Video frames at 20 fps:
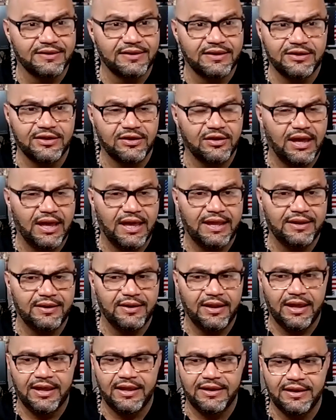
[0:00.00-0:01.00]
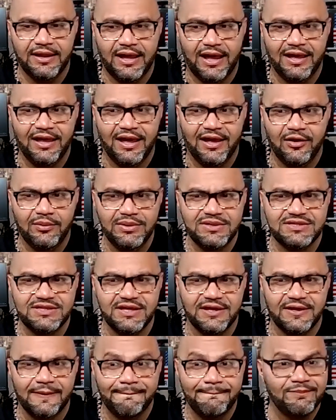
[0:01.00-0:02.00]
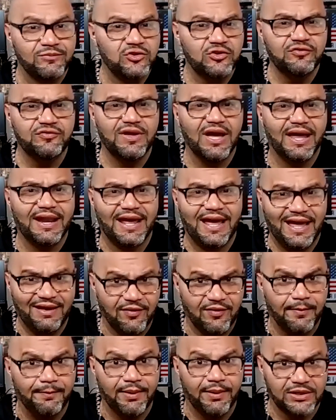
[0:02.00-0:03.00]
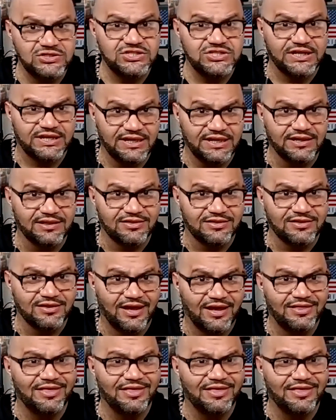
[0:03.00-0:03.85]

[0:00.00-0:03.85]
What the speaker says: And I always think, you've got to have a bunch of kids.